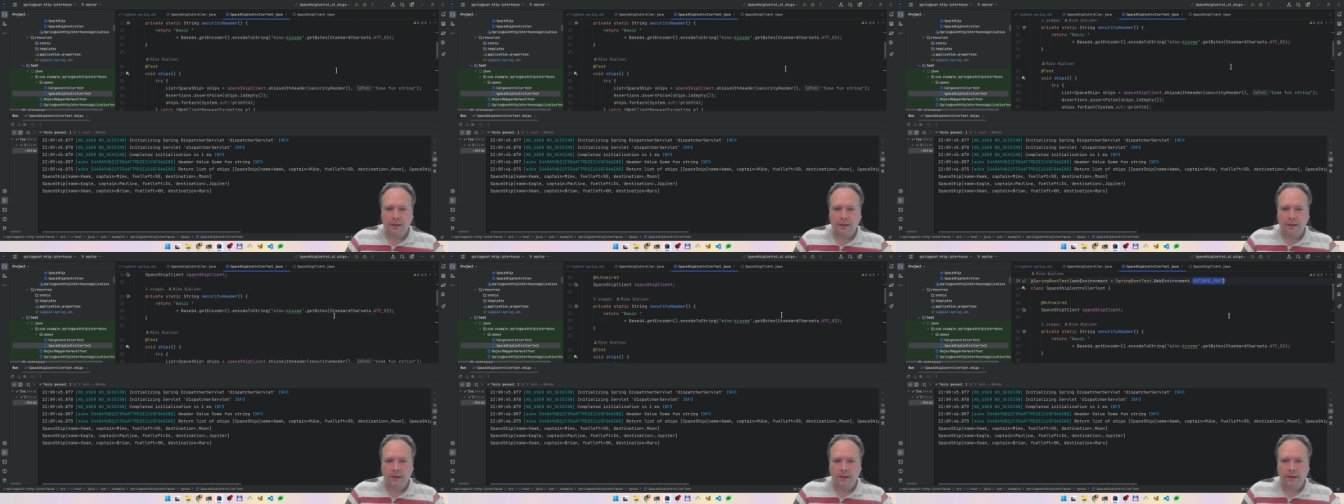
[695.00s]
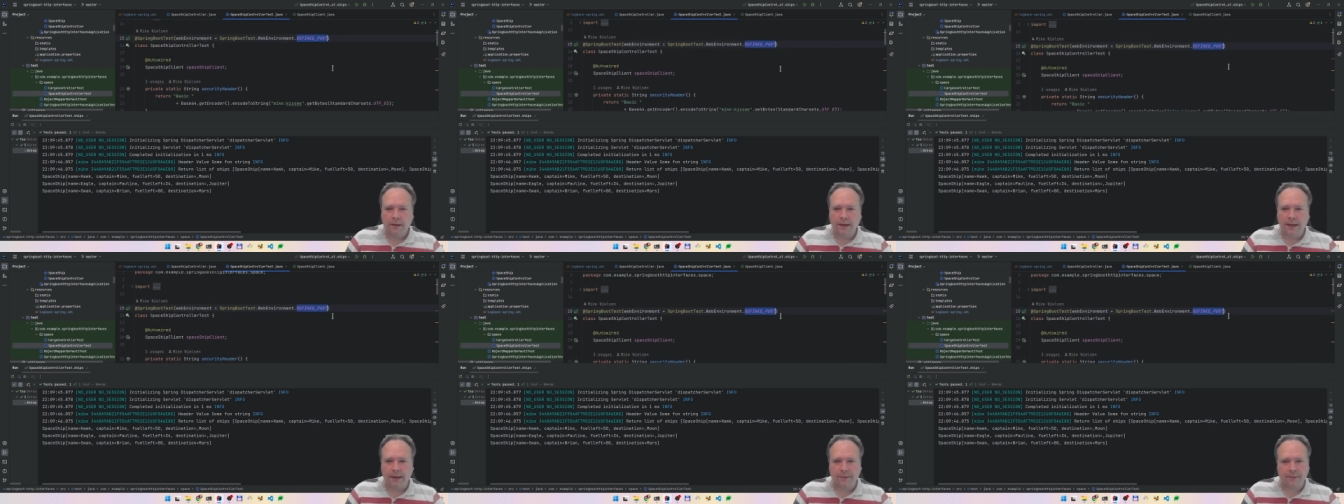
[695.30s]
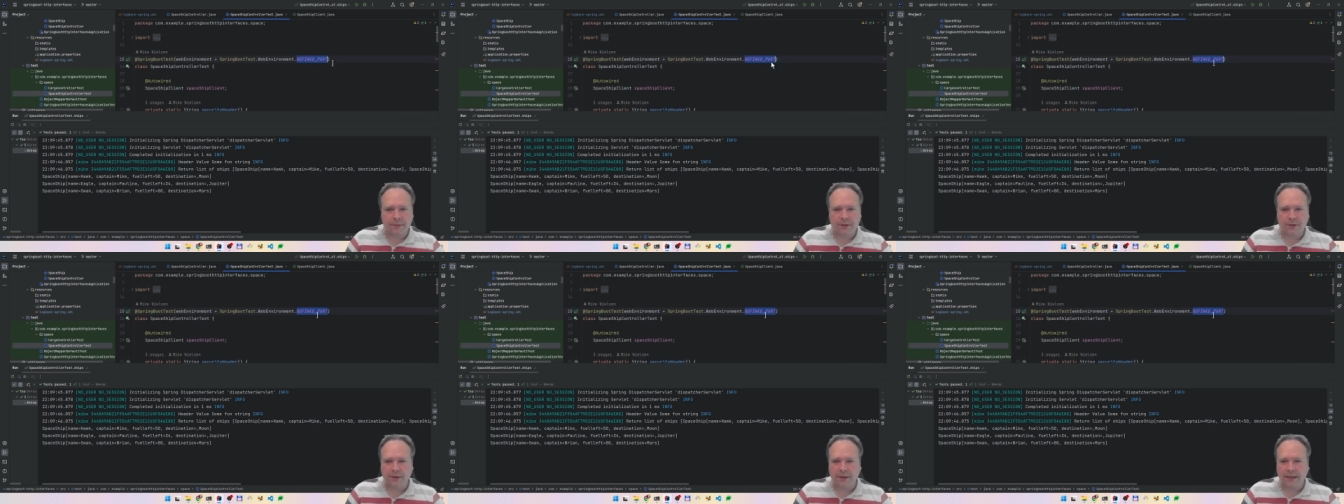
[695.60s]
Uh, yeah,
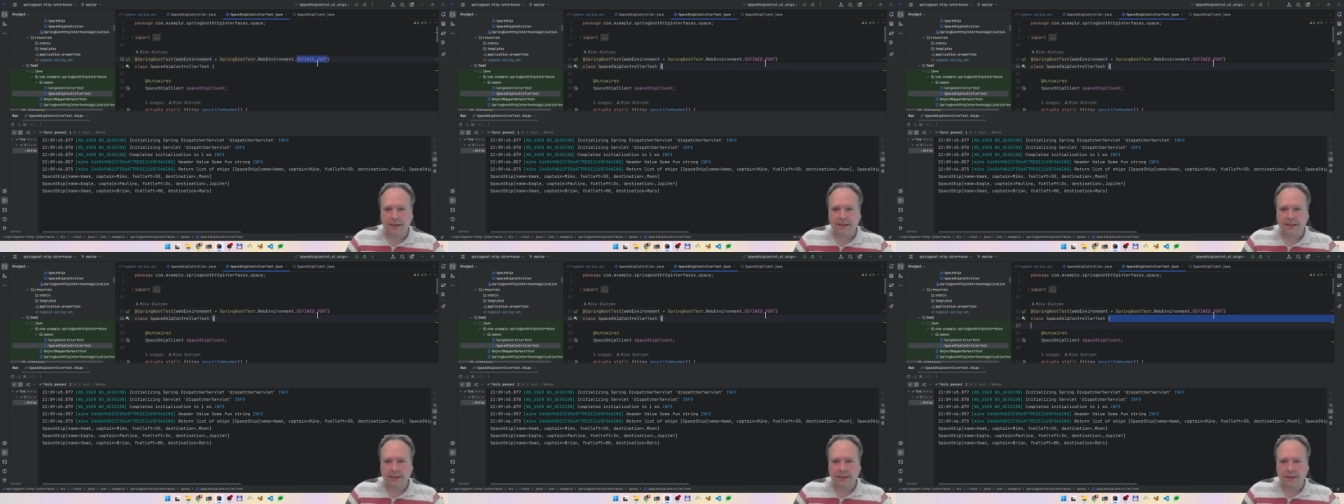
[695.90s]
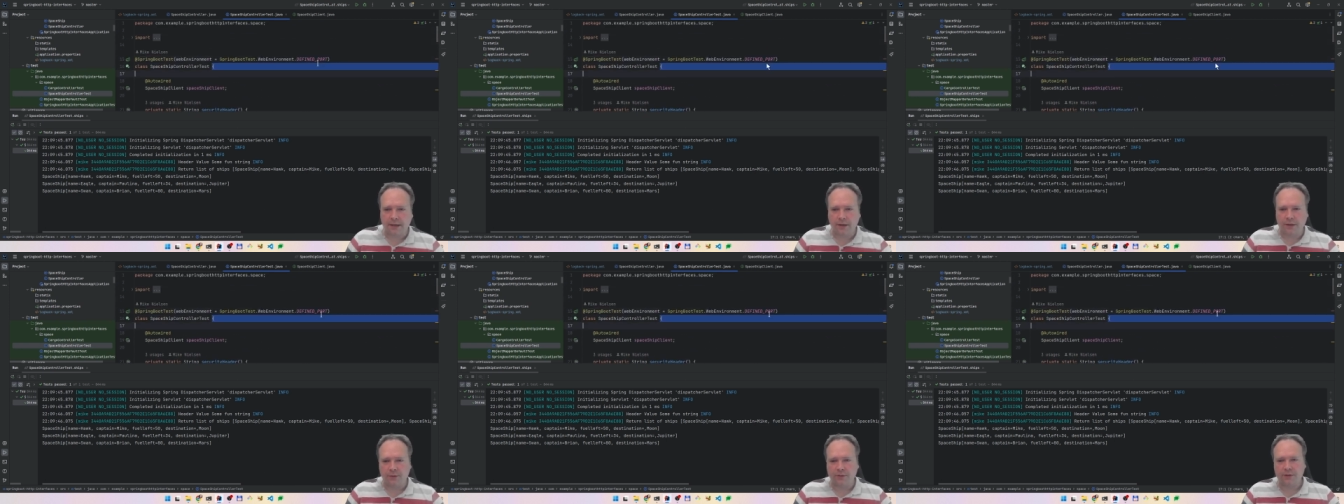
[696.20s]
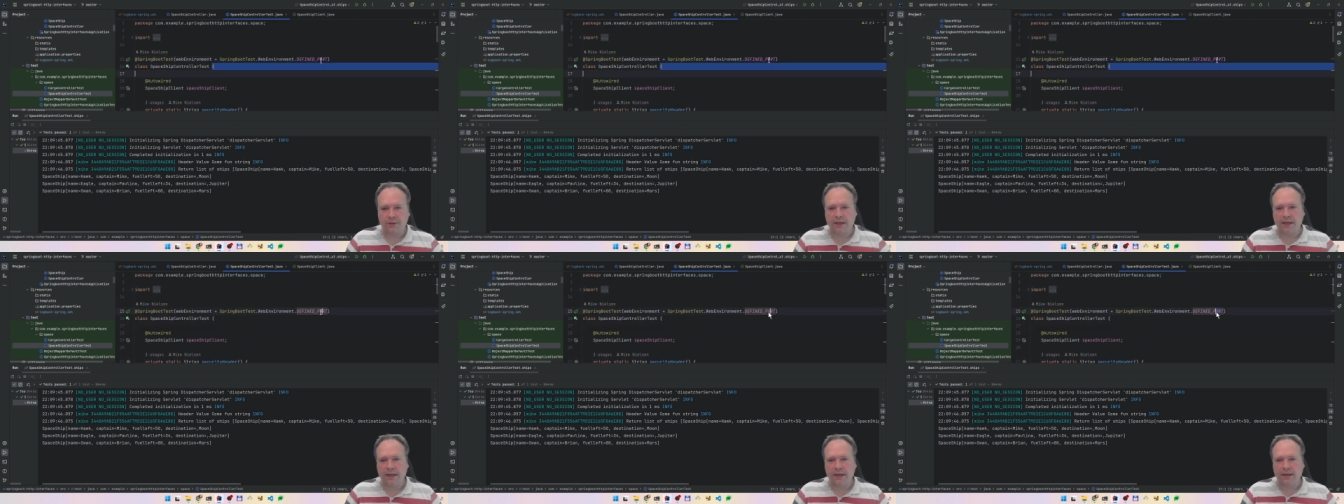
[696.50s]
so it is actually
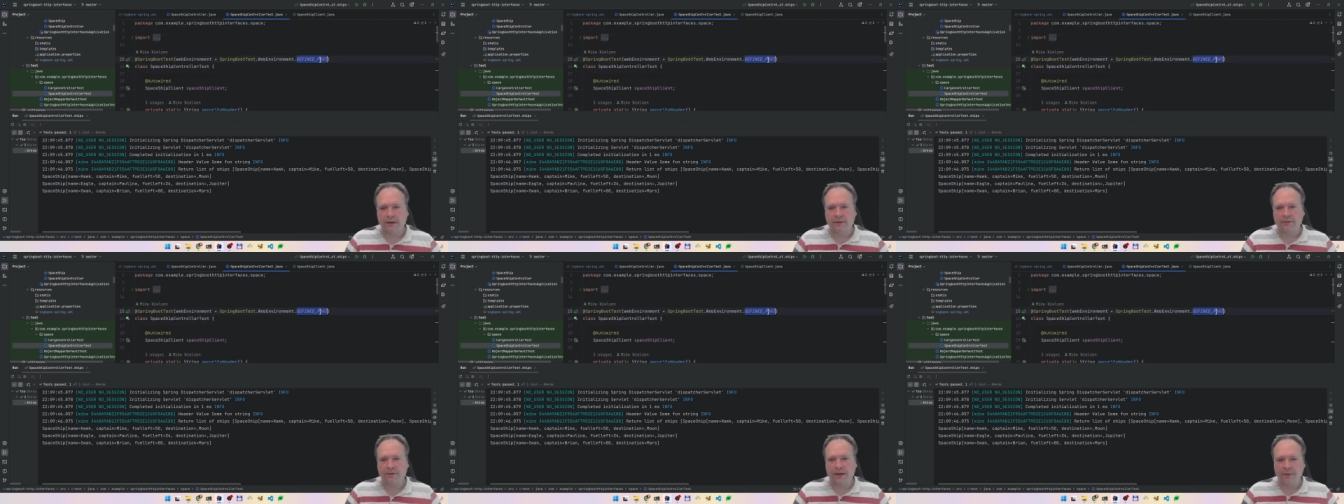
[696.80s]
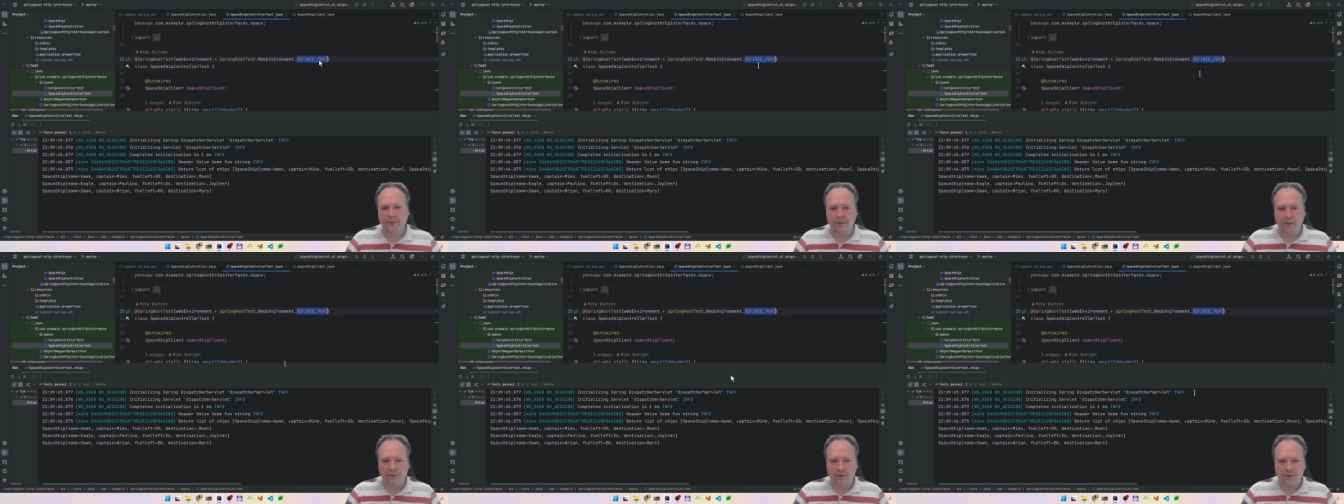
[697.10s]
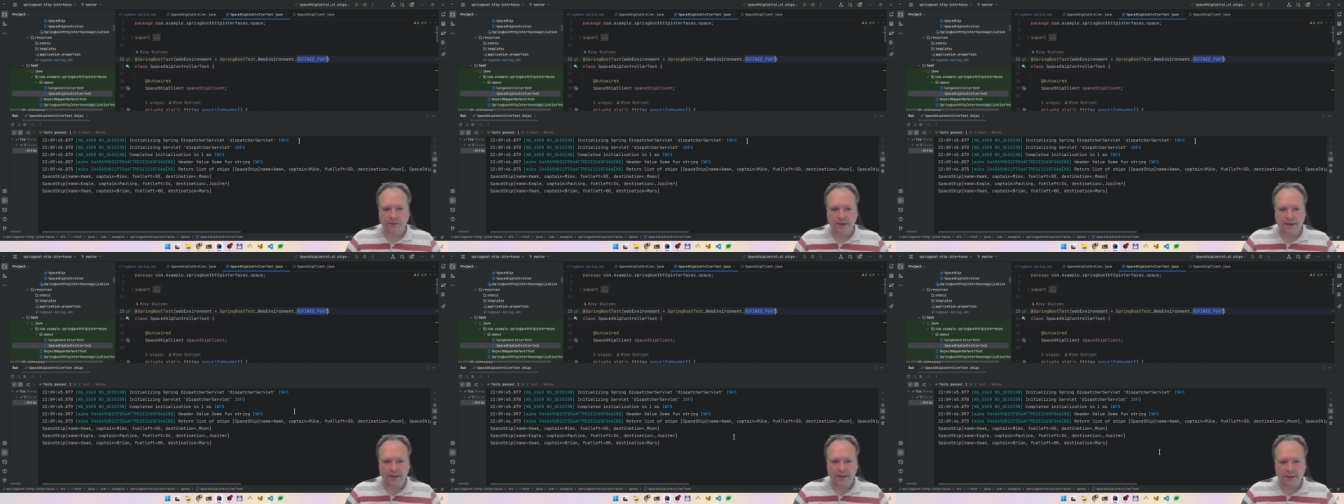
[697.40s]
using a defined
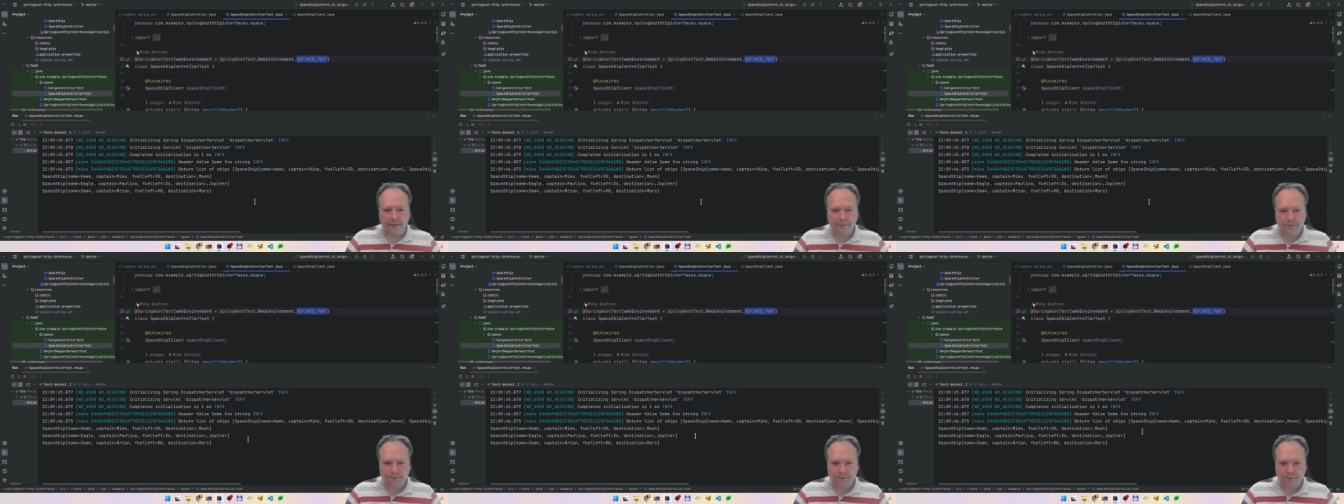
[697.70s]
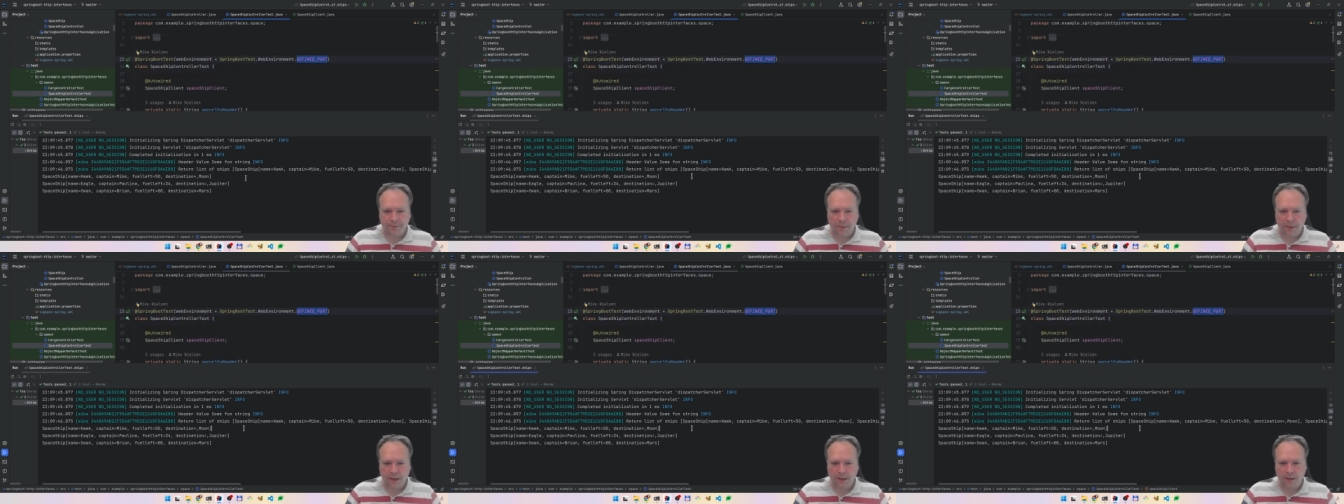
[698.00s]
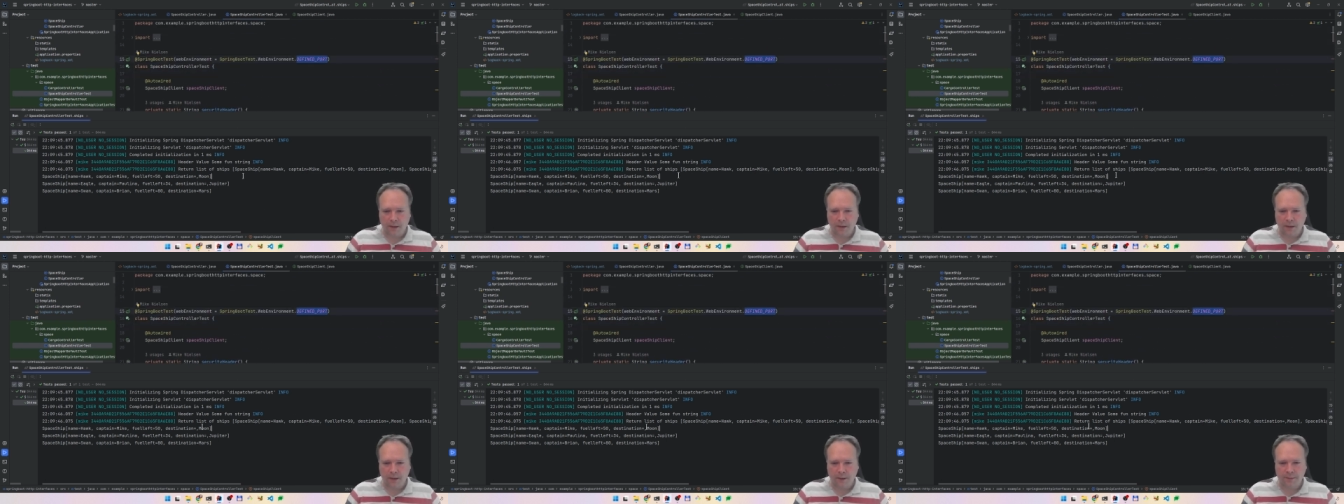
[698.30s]
port right there.
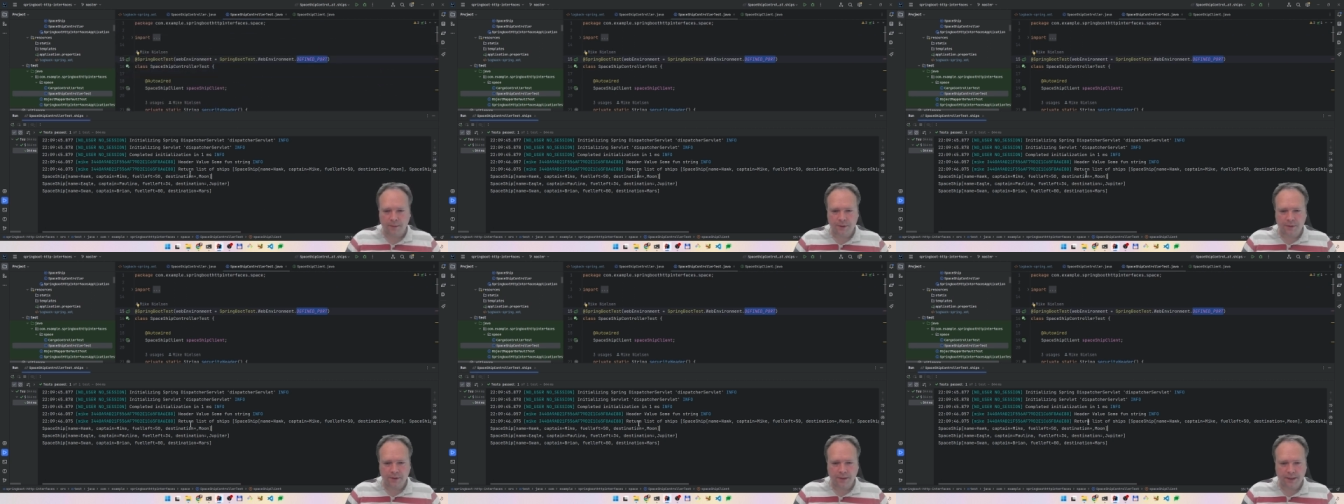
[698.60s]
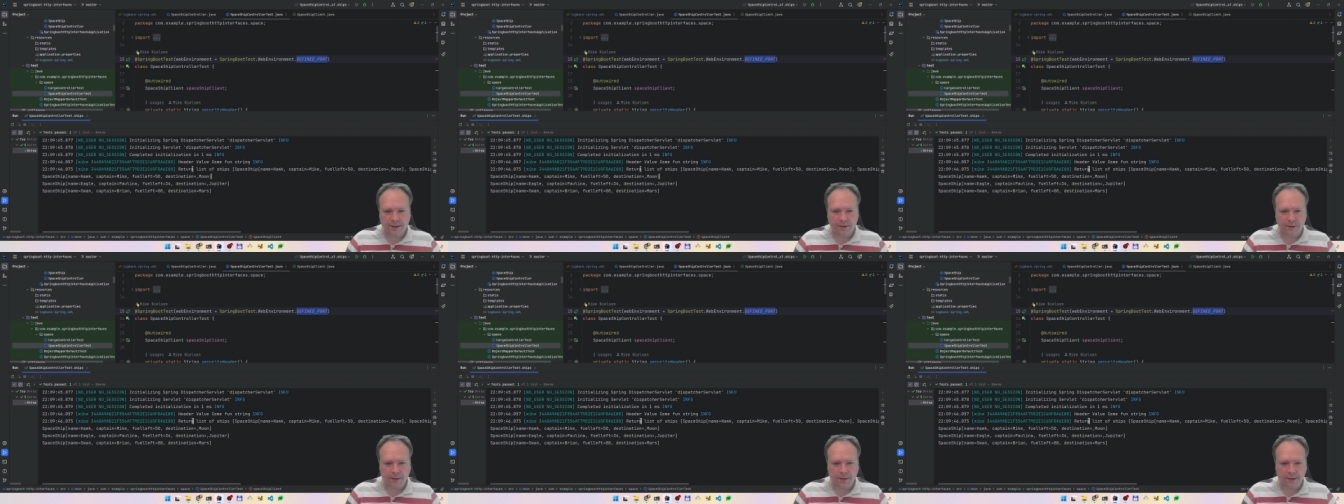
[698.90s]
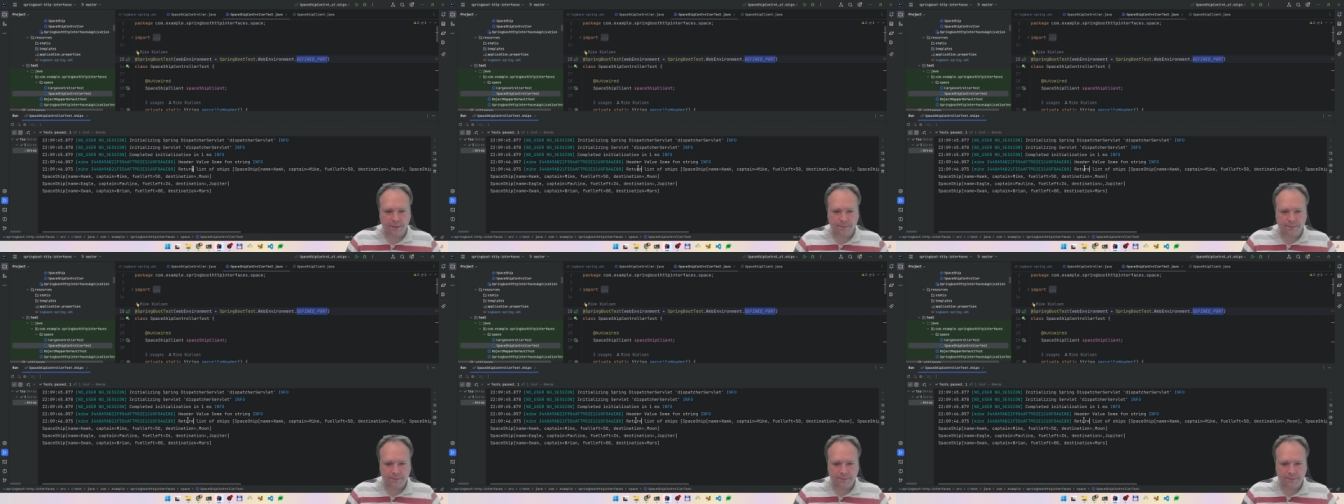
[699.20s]
Um, so that's okay.